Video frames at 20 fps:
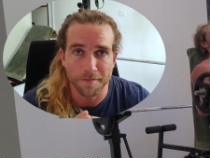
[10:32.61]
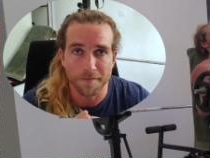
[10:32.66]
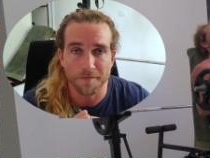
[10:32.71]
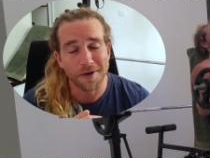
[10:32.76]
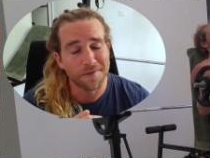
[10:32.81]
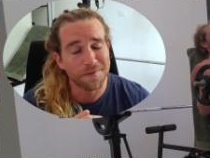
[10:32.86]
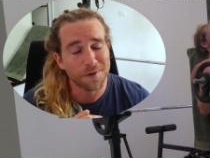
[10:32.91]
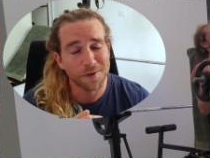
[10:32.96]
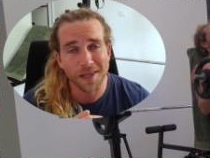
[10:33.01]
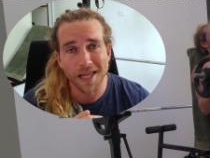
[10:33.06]

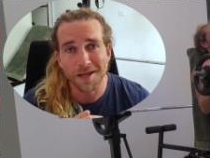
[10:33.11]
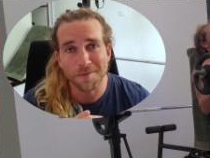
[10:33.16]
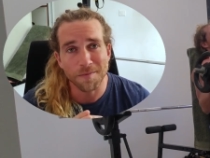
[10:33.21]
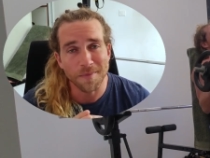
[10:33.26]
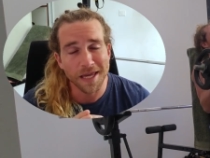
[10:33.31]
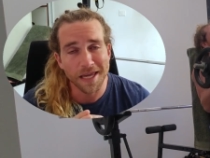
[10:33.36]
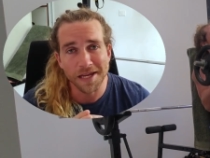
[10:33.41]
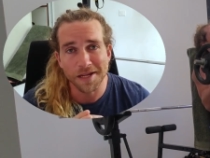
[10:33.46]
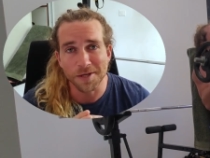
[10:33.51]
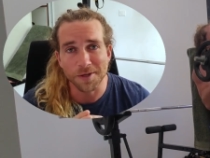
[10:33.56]
But if you're like
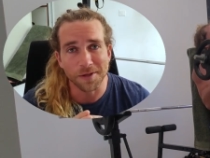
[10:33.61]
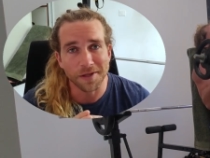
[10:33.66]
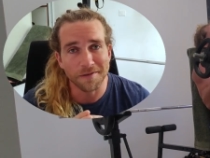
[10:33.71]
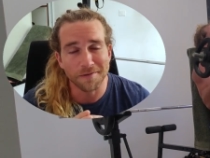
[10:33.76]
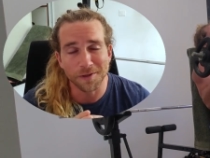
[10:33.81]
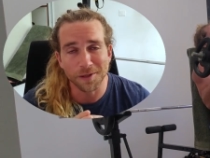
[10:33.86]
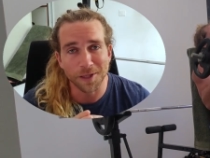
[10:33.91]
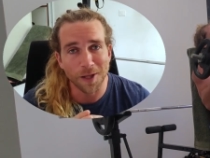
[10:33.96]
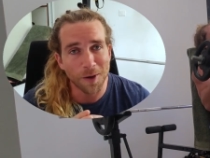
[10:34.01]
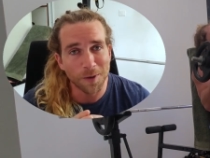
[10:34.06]
me and you
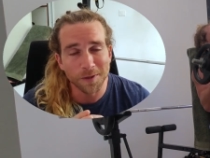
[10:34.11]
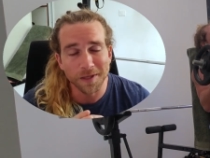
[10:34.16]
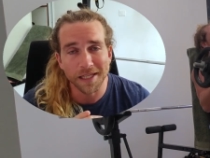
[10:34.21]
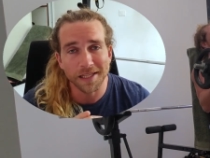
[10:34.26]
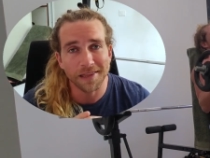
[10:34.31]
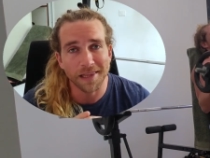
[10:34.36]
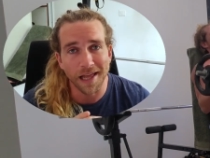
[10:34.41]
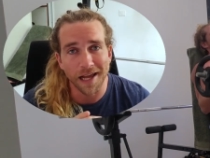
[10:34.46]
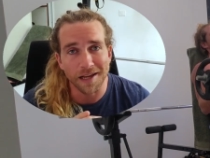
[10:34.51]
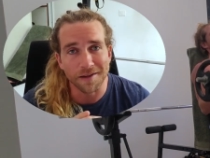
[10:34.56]
live a
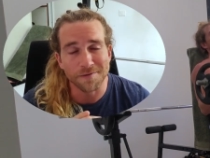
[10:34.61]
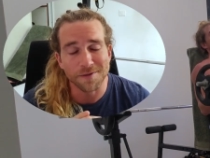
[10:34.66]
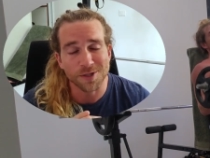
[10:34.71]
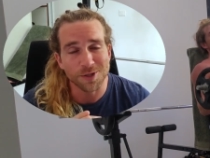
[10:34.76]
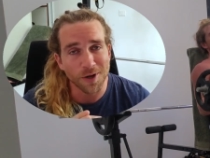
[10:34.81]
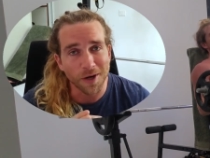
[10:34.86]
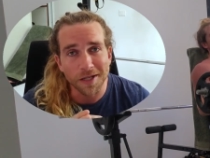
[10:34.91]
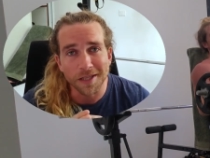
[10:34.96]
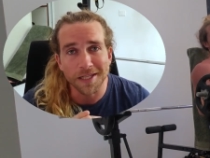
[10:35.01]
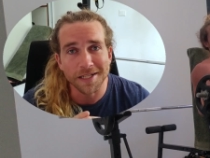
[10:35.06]
lonely life
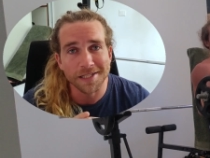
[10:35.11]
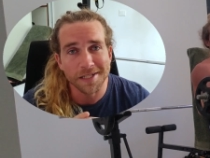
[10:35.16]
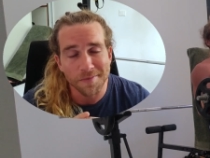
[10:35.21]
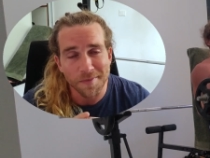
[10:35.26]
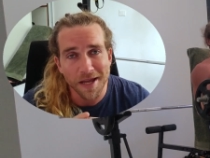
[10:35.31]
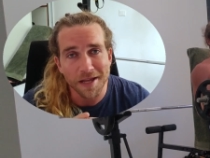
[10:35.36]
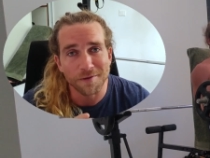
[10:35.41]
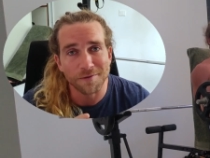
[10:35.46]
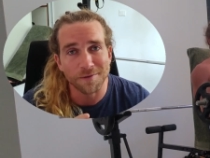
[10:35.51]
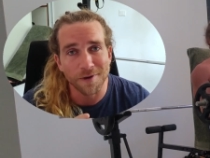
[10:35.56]
struggling
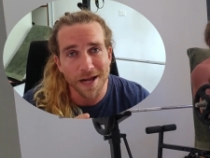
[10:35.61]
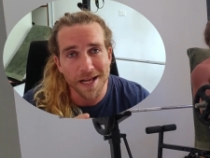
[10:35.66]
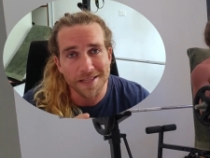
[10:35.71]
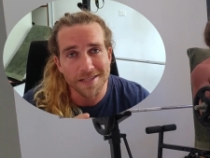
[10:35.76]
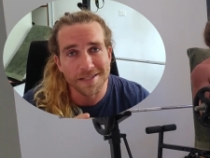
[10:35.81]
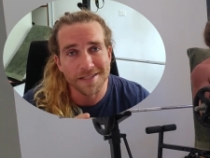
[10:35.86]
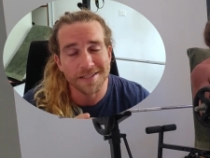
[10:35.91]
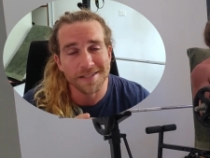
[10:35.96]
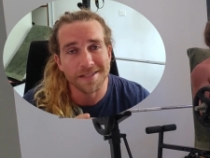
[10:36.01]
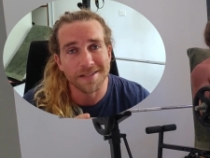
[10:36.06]
to make
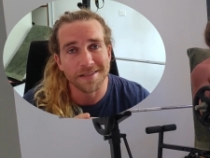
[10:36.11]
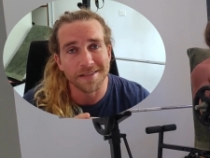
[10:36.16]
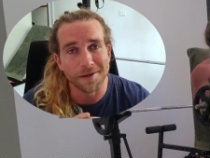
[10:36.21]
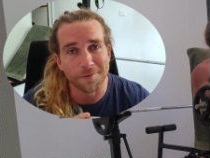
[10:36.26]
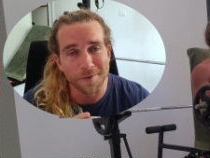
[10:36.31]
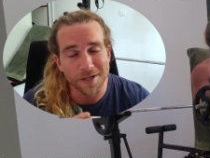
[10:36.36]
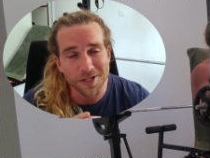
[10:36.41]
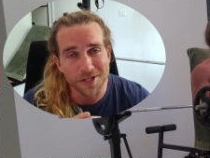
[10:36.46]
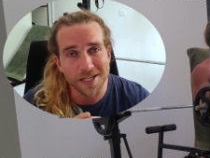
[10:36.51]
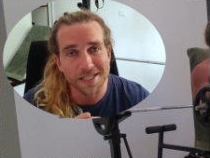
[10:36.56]
friends,
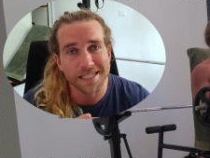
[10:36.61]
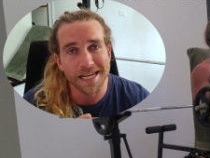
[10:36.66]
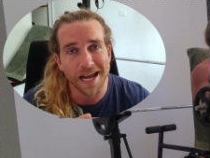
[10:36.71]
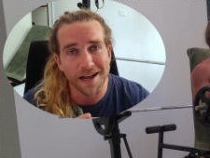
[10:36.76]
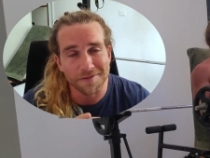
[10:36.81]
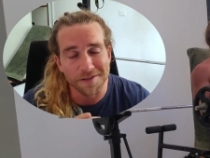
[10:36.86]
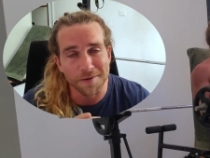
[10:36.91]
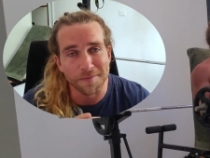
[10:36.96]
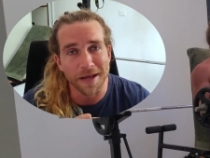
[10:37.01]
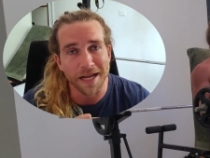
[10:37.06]
then we just
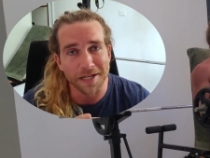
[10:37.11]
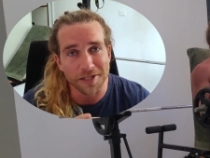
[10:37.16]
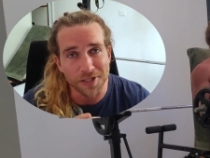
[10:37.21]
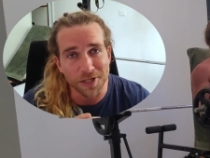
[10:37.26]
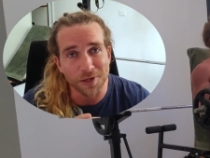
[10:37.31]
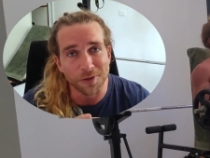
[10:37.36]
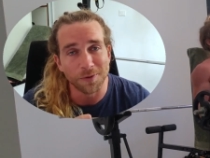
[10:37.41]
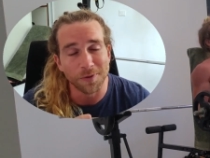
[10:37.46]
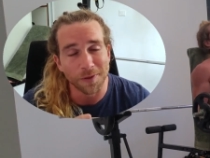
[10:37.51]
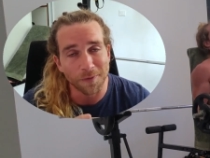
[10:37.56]
have to make
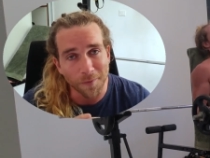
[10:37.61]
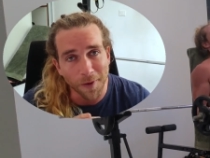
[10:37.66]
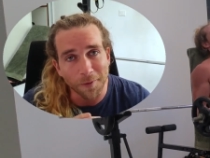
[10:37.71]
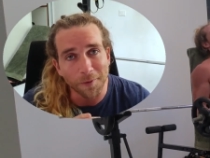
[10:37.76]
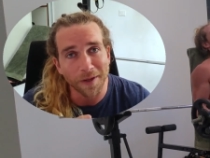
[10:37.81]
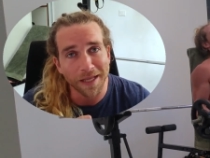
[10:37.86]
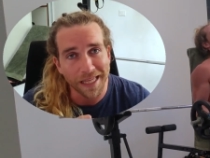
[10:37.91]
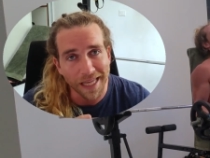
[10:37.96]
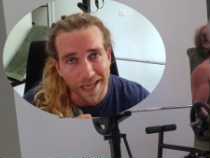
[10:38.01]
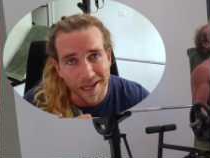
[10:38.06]
do with
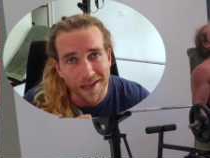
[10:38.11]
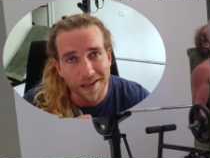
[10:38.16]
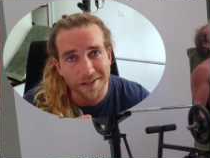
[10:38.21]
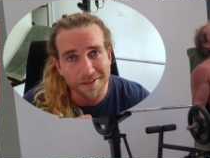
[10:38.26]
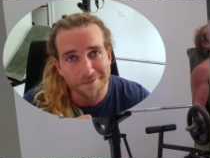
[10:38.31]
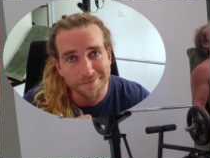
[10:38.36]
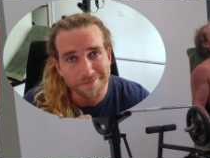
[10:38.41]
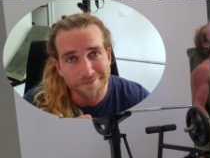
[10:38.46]
what we can.